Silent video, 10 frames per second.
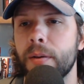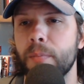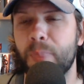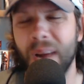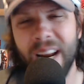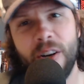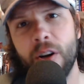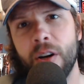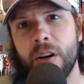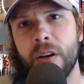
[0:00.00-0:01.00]

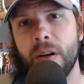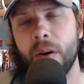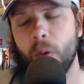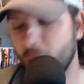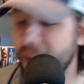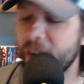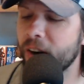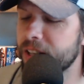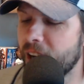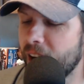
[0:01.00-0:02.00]
Baker or
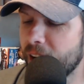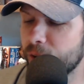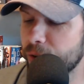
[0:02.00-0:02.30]
Aaron Donald